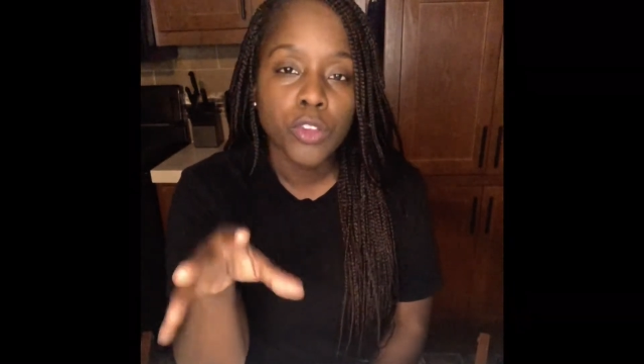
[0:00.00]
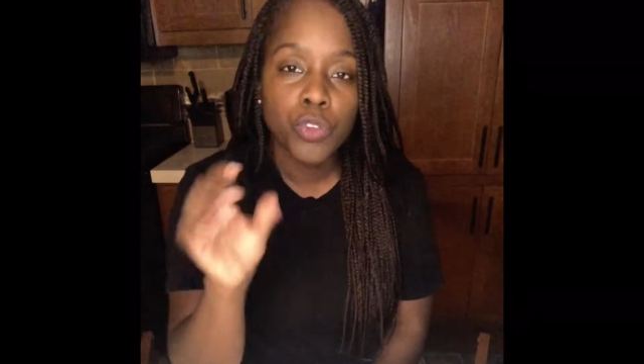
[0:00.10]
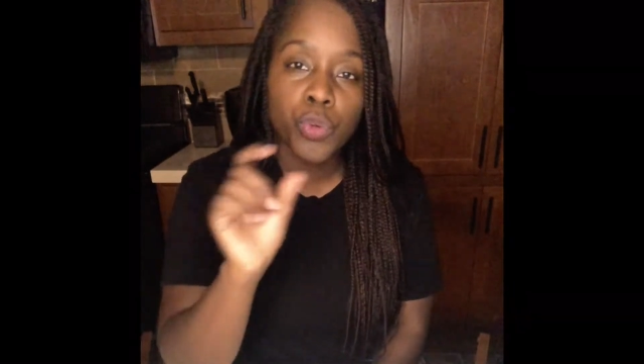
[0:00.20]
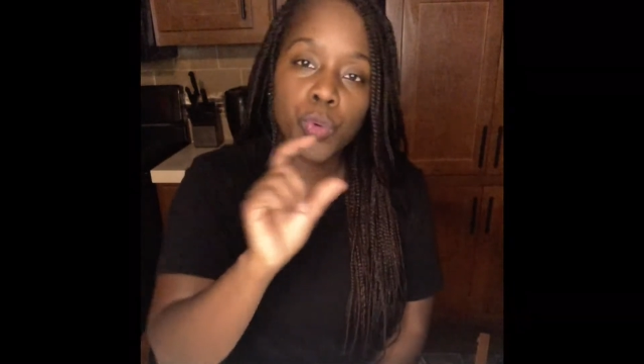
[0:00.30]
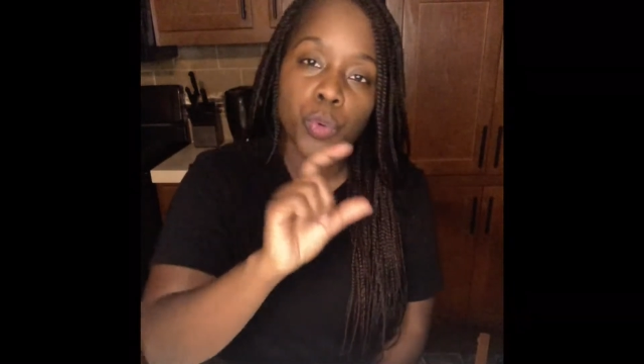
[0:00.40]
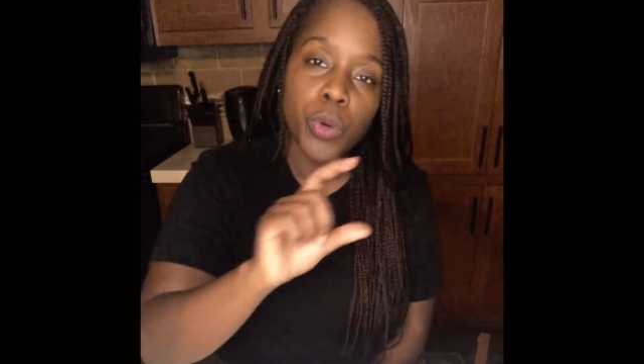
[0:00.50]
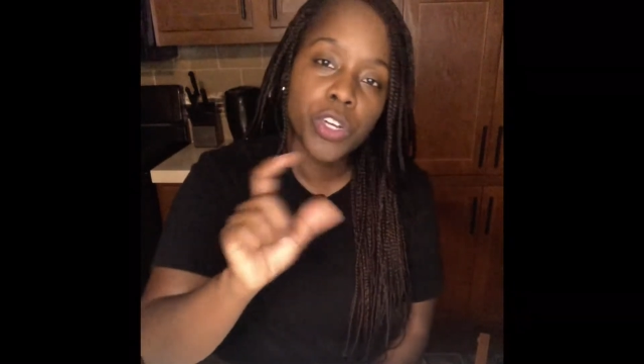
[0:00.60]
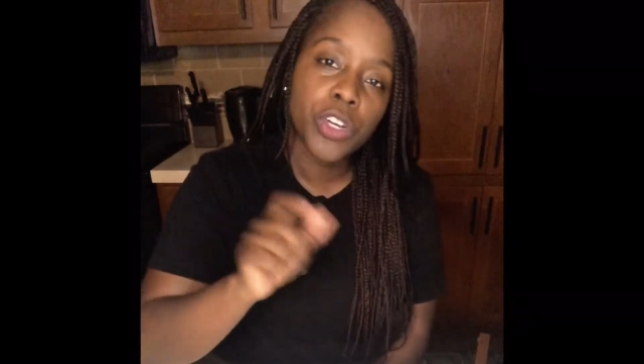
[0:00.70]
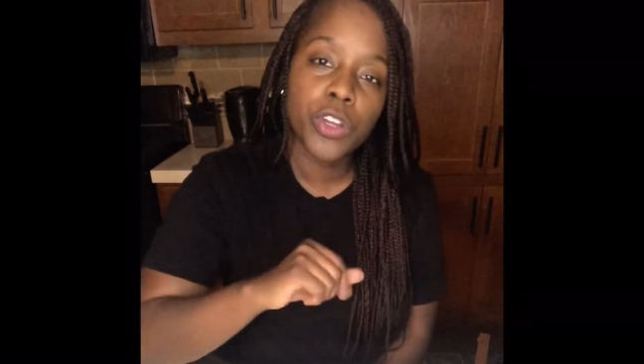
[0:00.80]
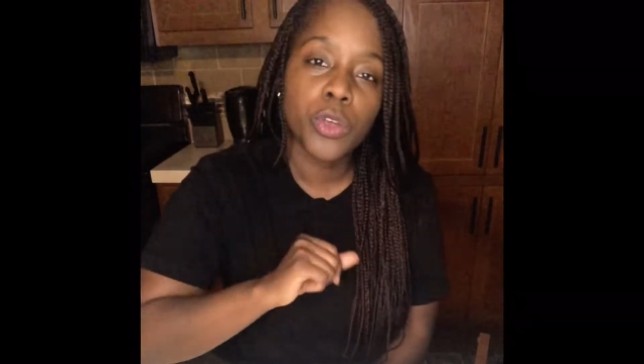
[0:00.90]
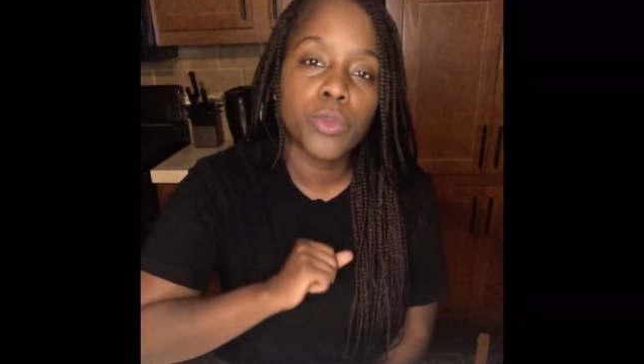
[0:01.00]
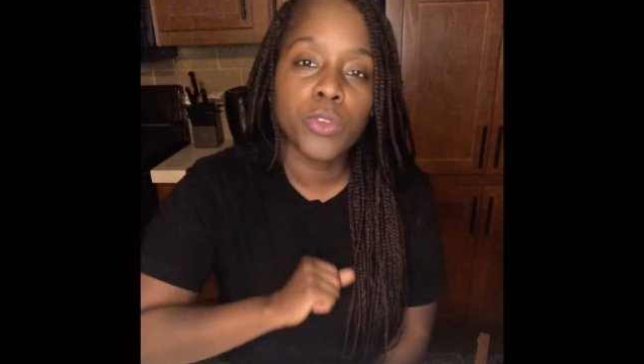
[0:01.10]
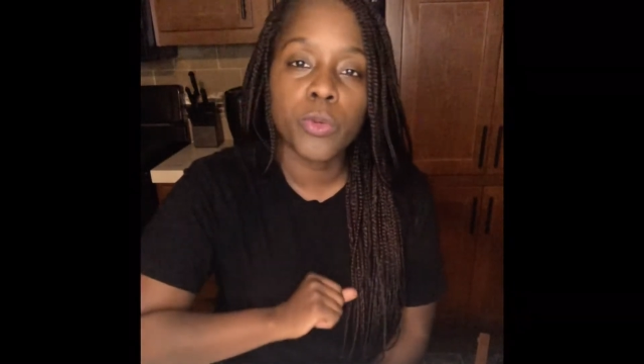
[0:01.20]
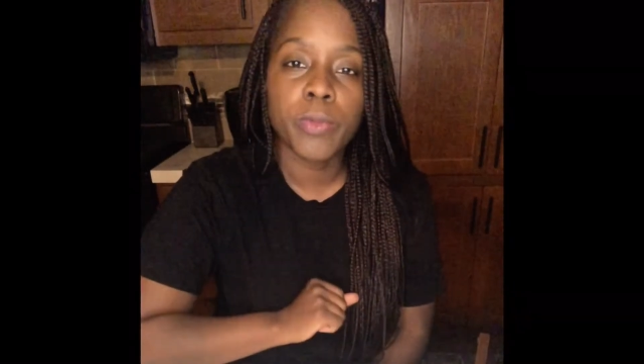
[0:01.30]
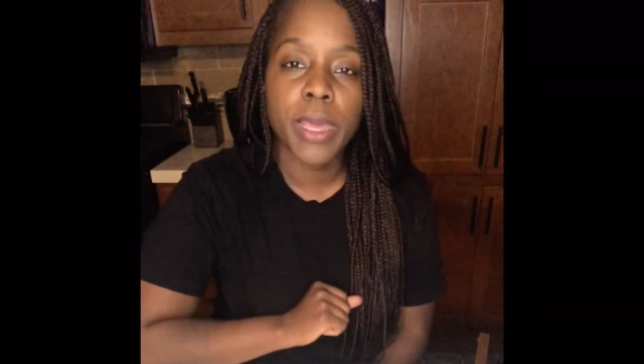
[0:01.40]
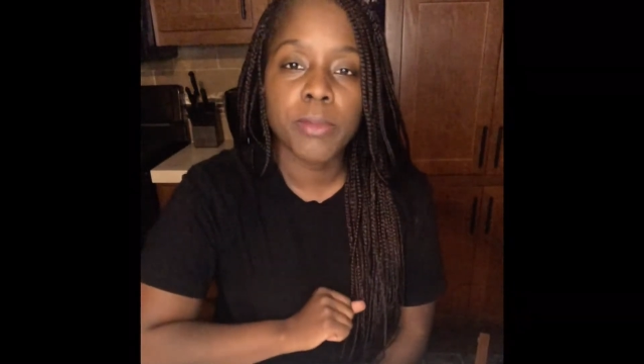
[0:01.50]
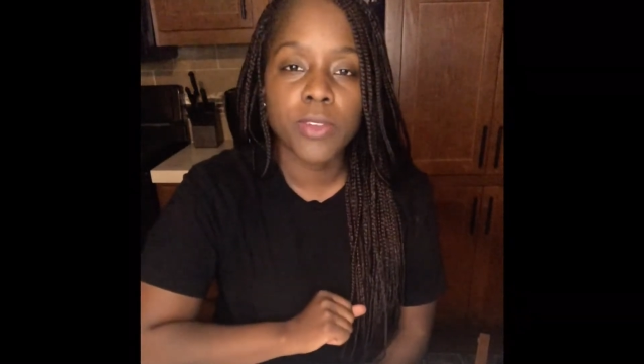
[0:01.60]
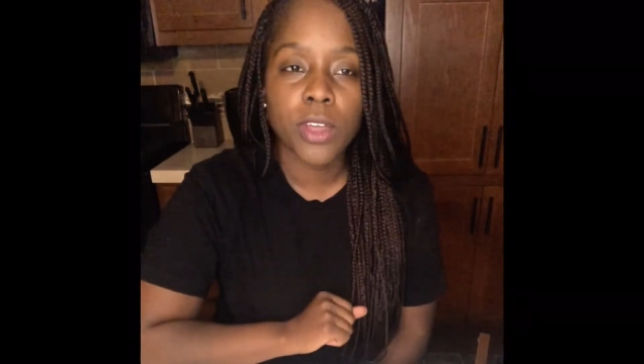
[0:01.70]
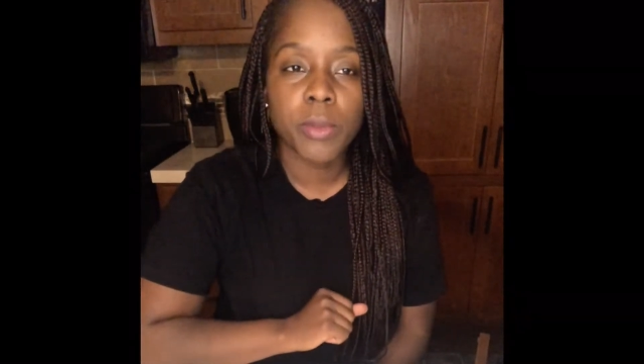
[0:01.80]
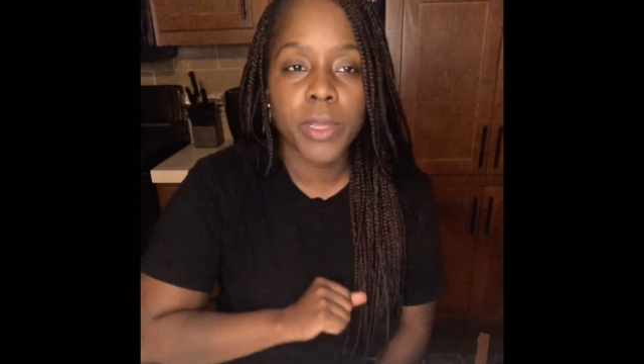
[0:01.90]
to what your YouTube name is
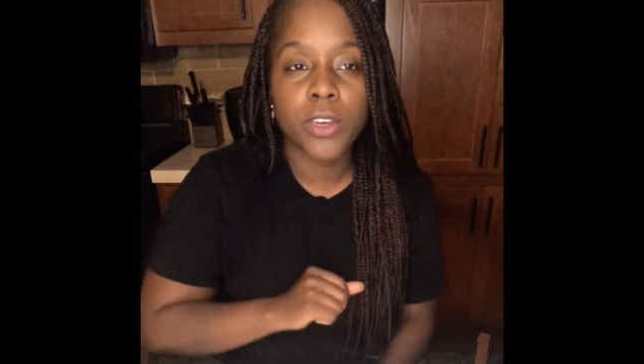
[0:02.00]
going to be.